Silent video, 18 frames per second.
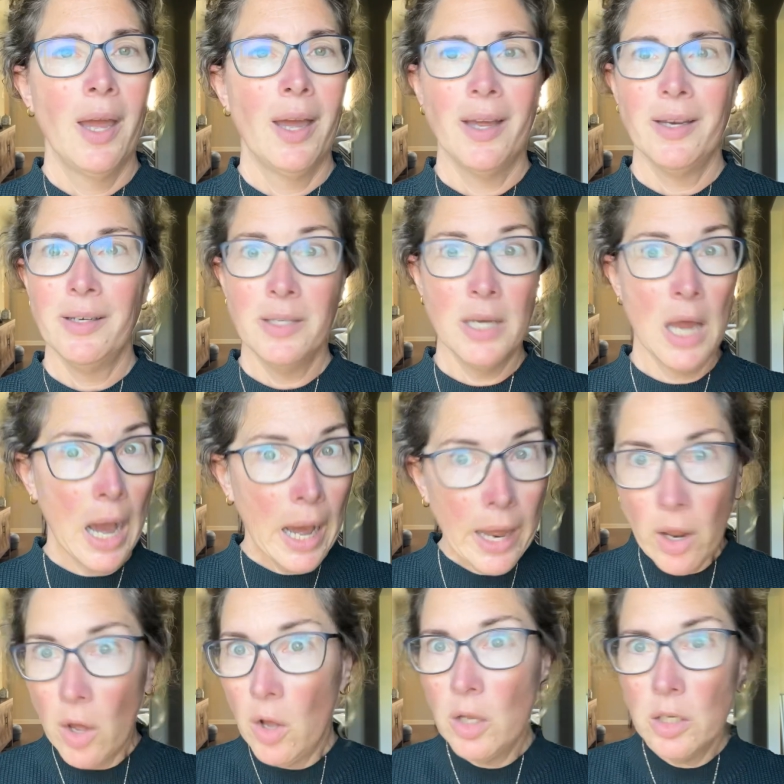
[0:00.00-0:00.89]

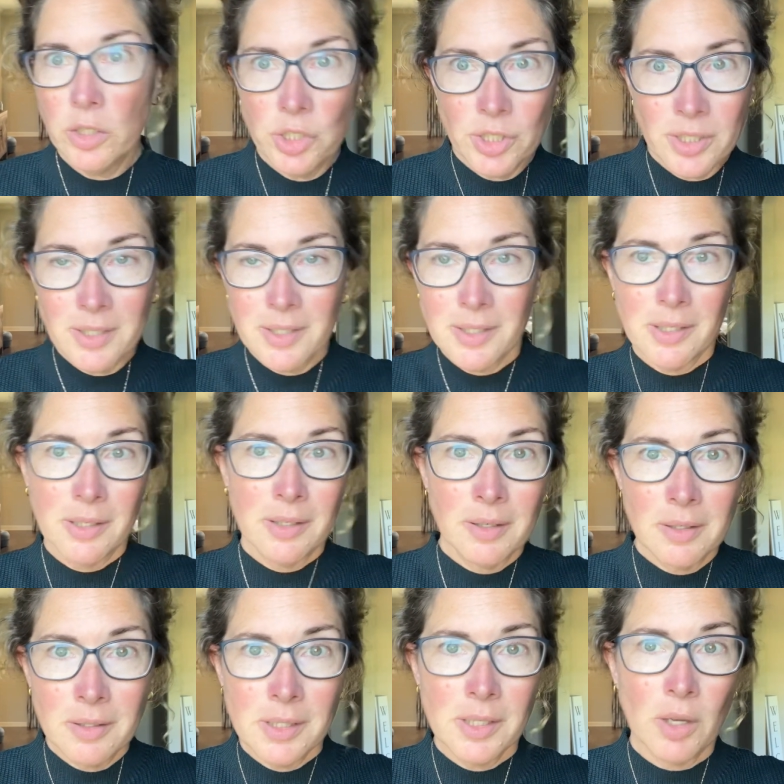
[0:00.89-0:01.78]
Not all just
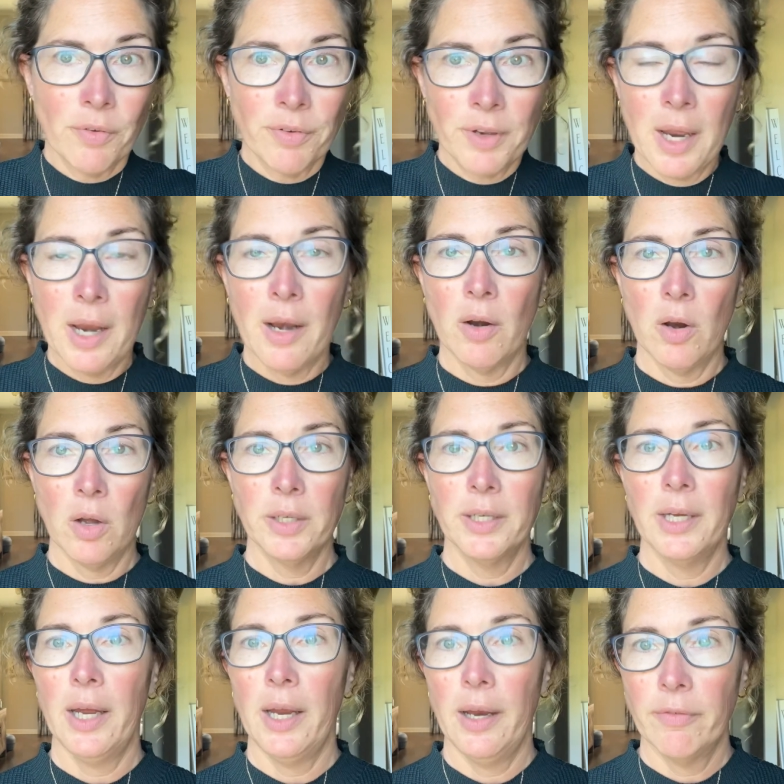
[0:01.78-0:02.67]
self-care all
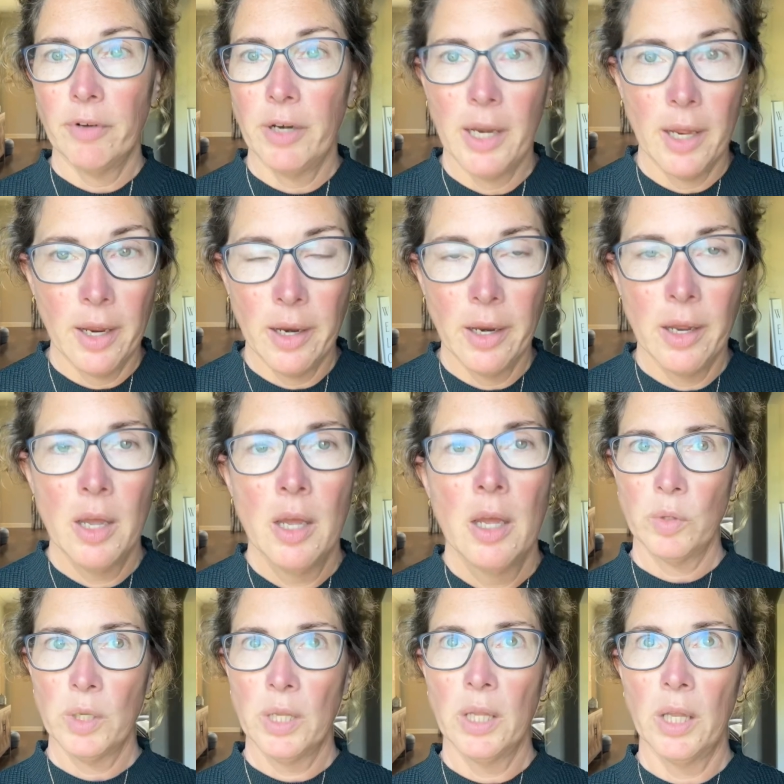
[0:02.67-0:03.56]
day, every day.
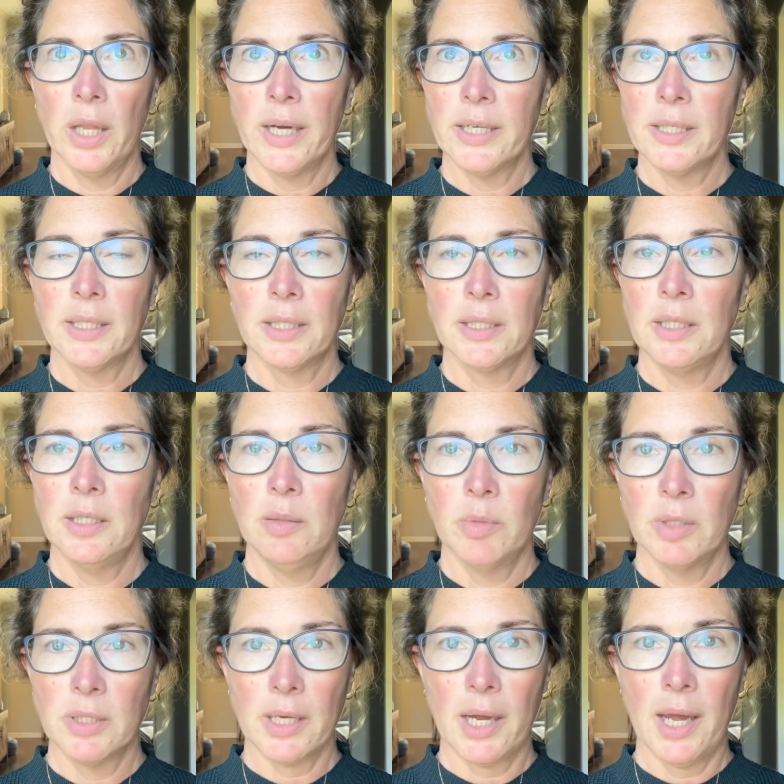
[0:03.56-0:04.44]
In the last 16
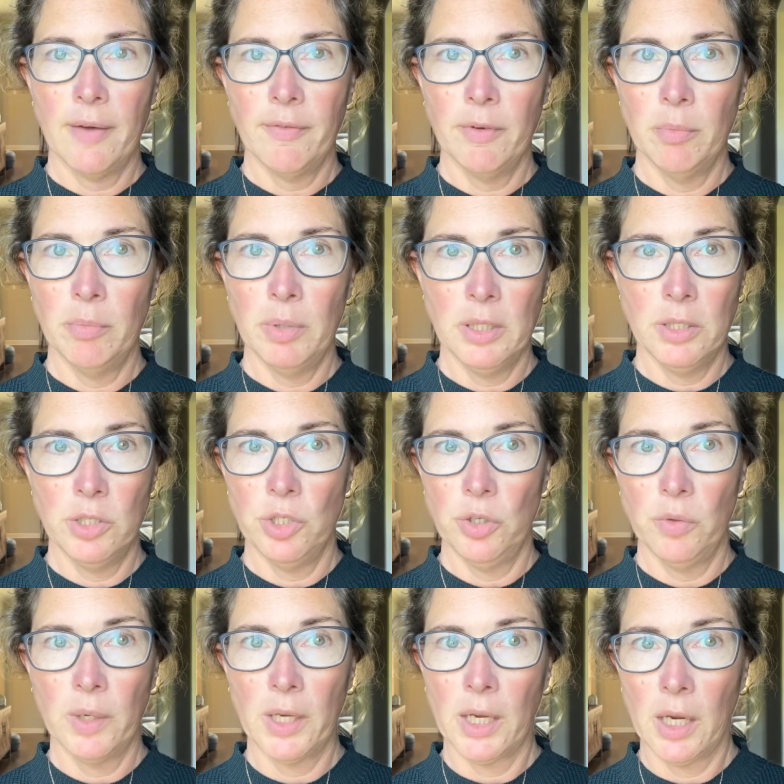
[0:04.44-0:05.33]
months, I haven't been
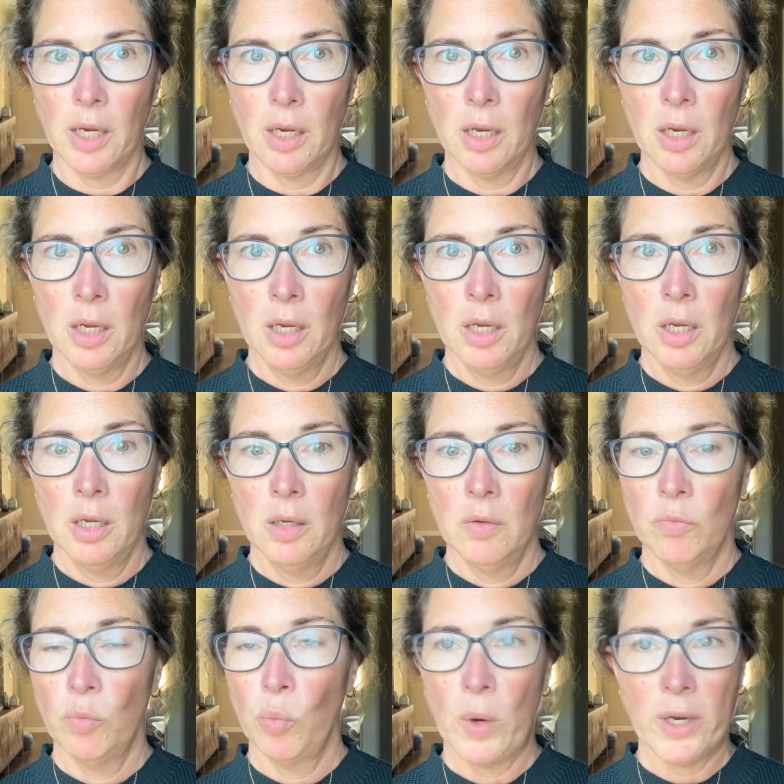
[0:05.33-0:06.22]
doing
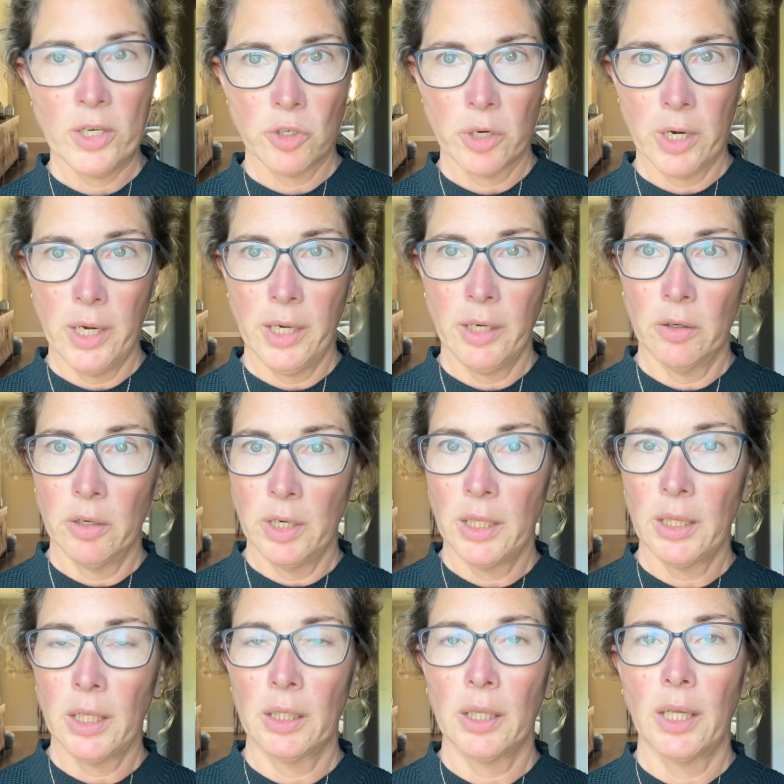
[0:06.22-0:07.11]
weight training or
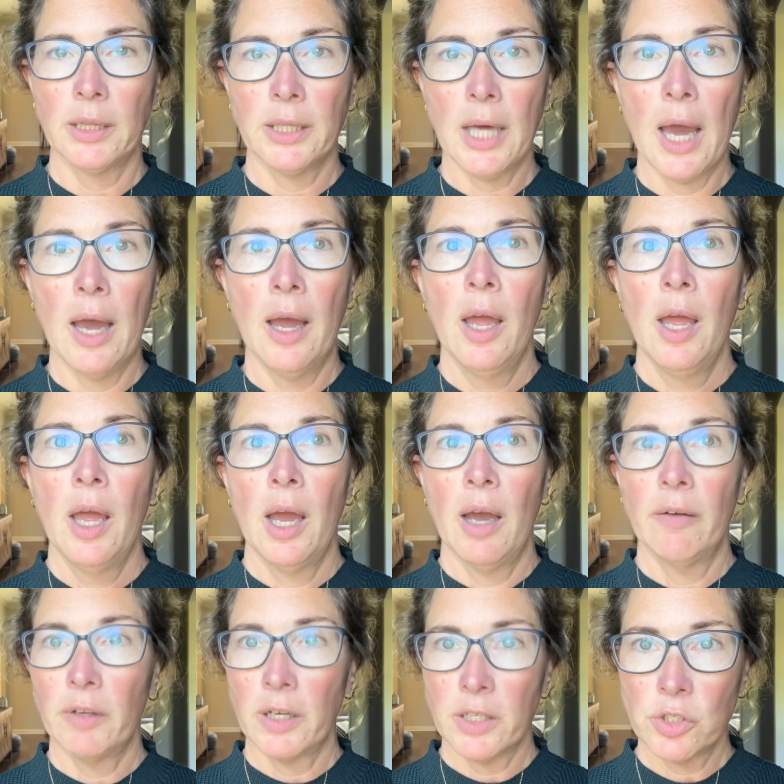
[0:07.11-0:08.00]
anything like that.
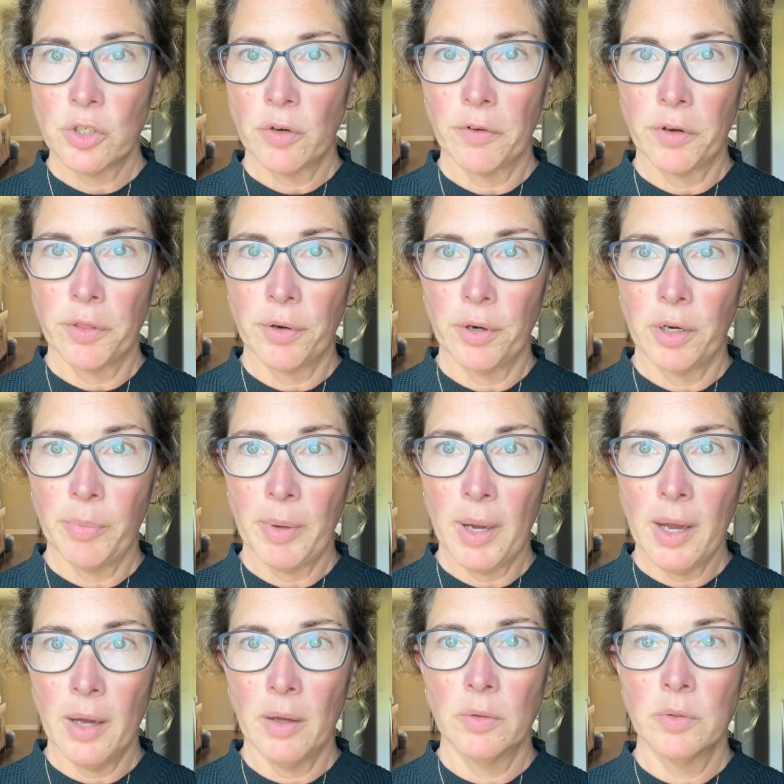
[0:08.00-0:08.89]
I've lost over 30
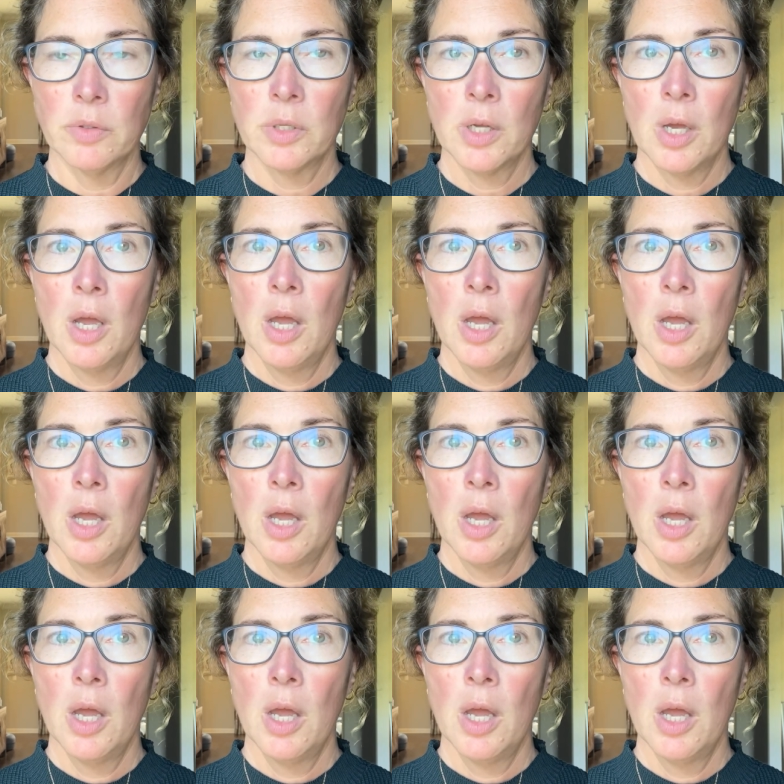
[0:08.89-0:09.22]
pounds.